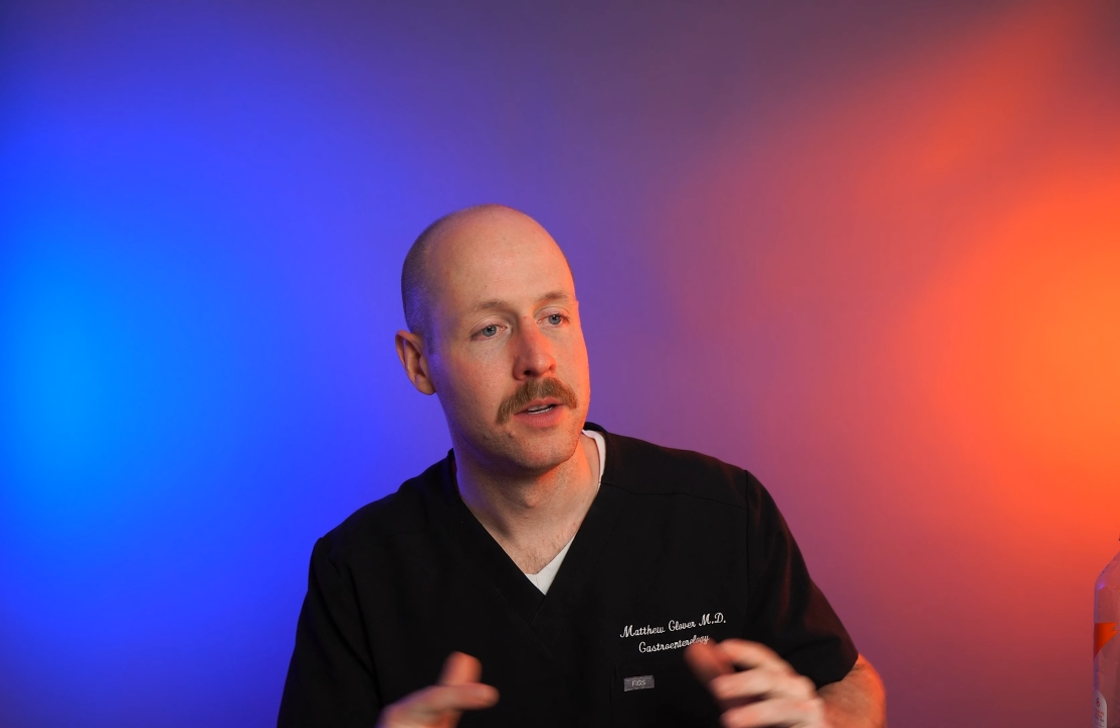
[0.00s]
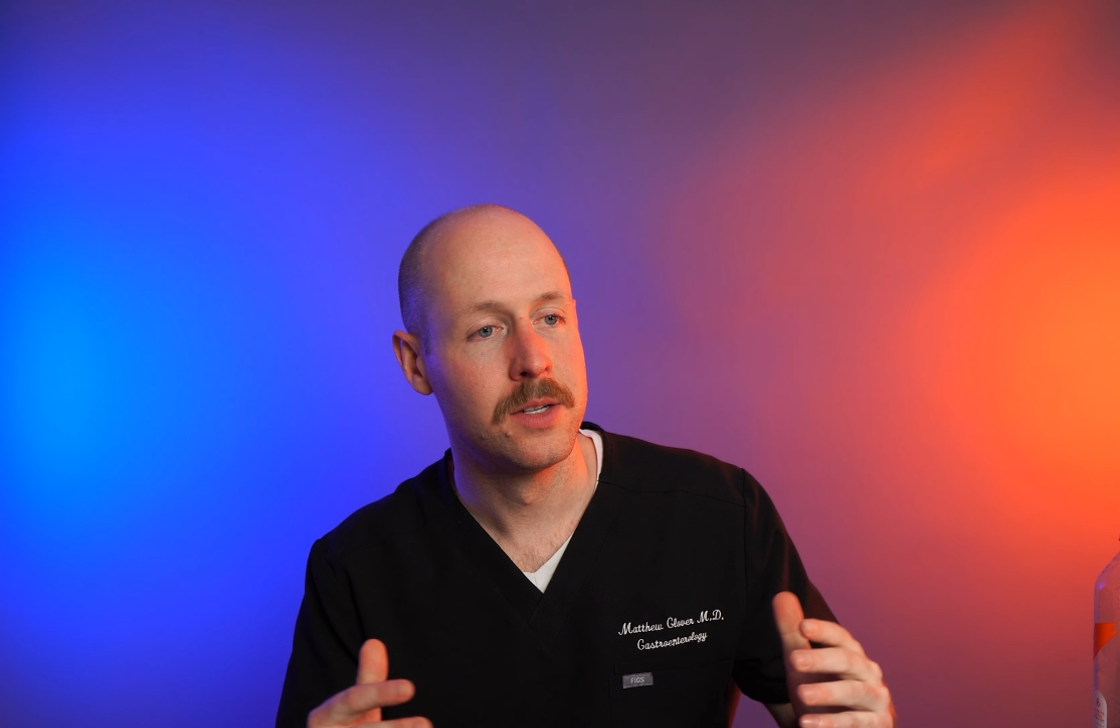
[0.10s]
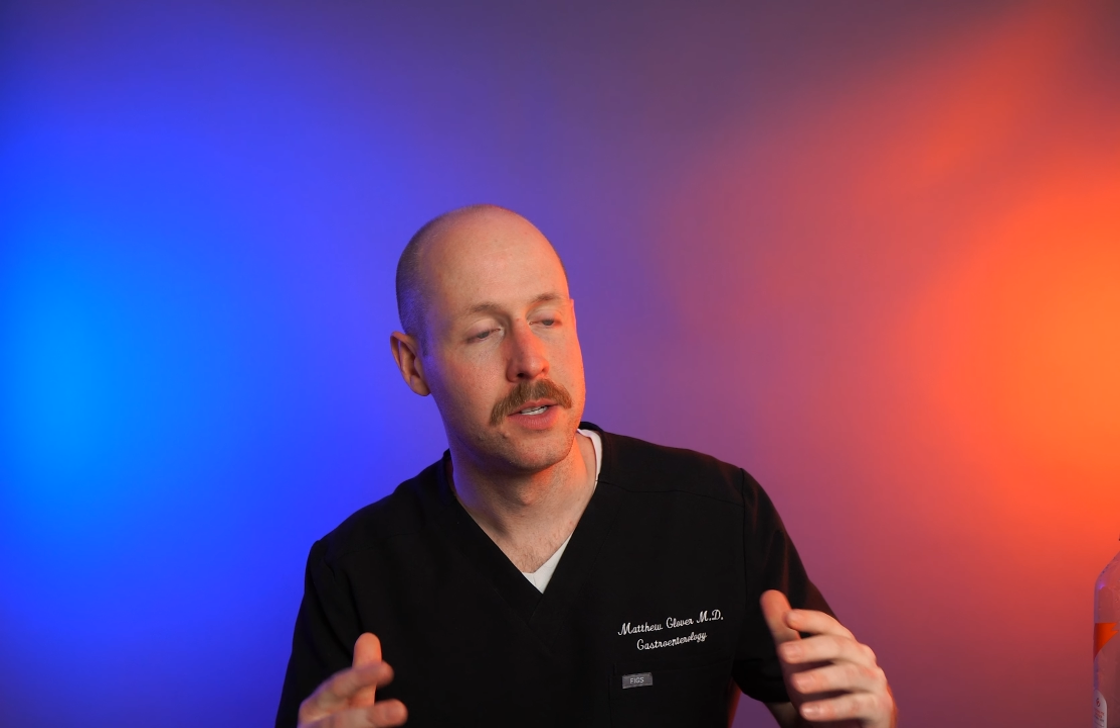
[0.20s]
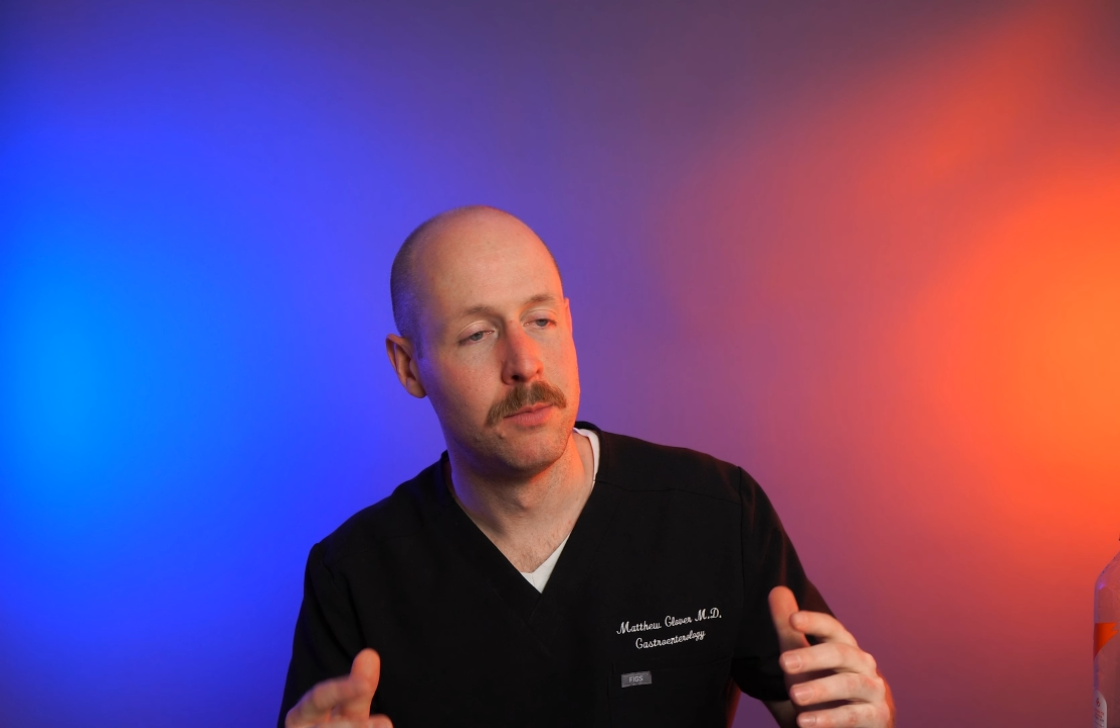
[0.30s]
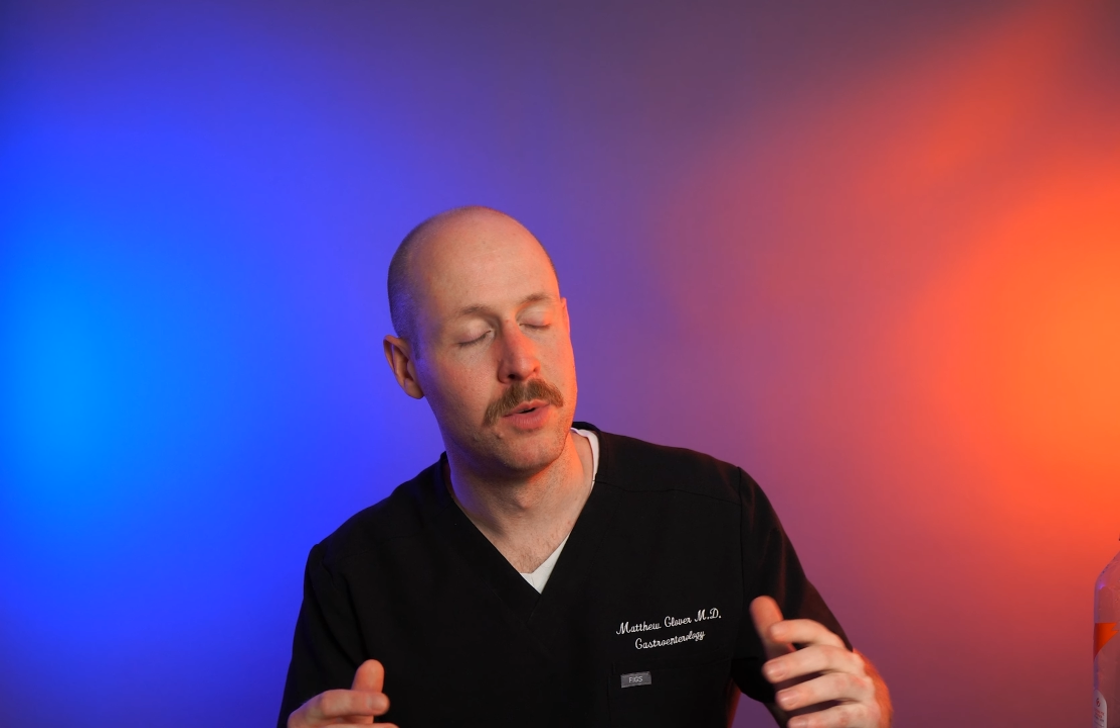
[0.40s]

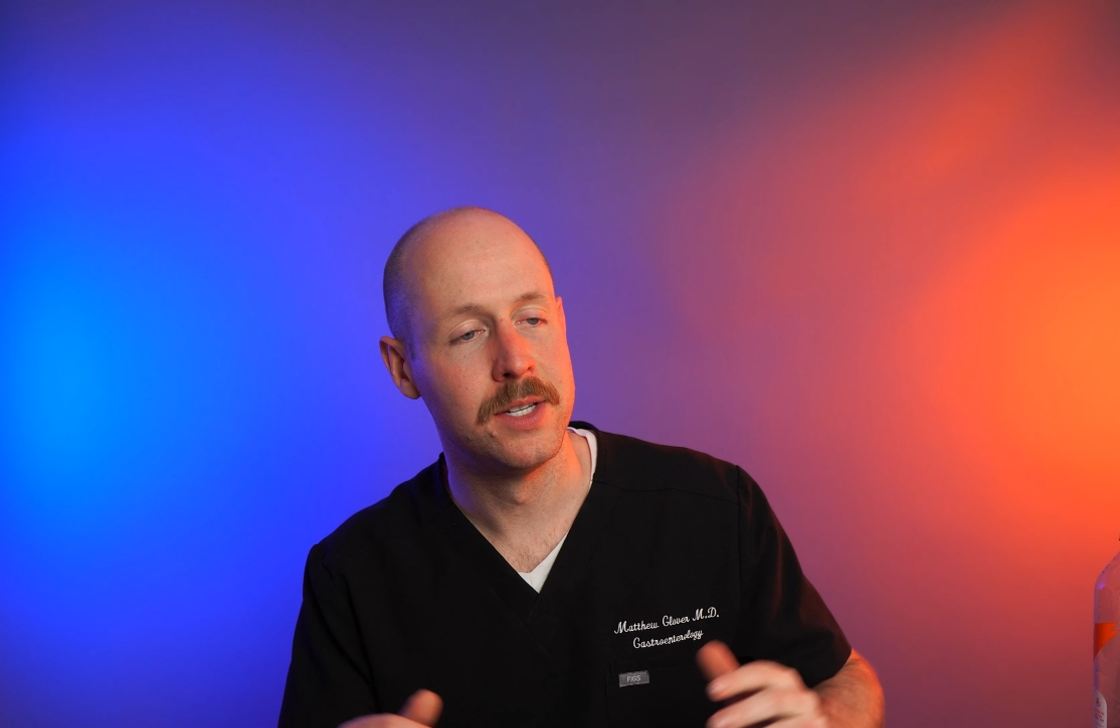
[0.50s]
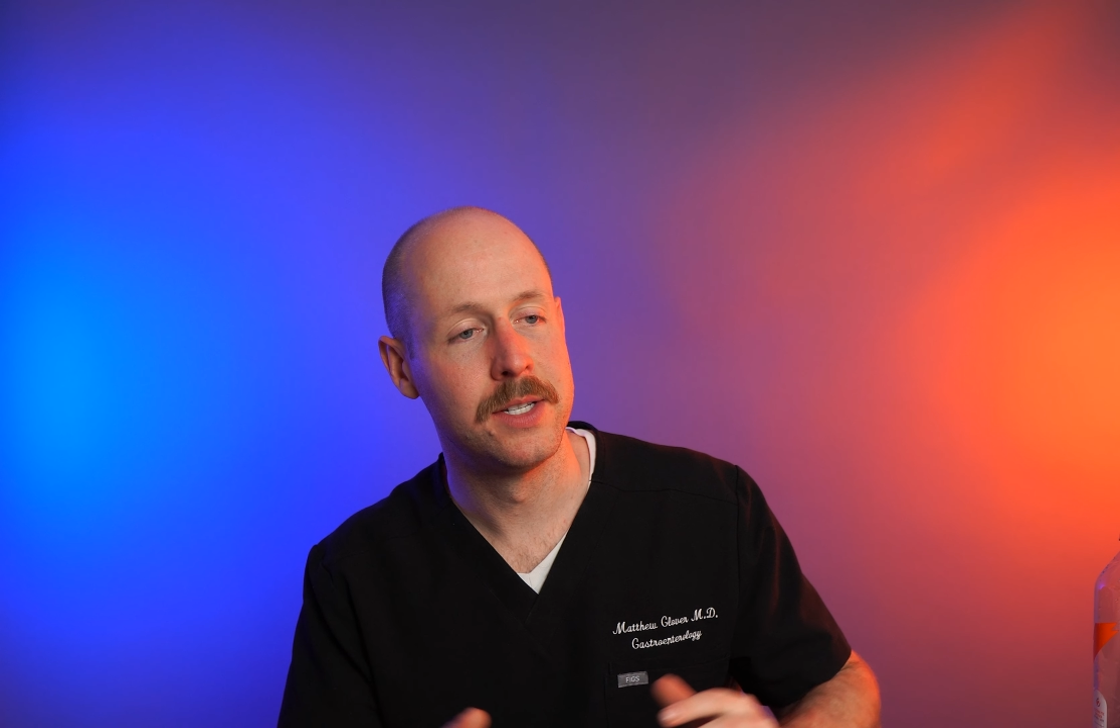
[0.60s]
somewhat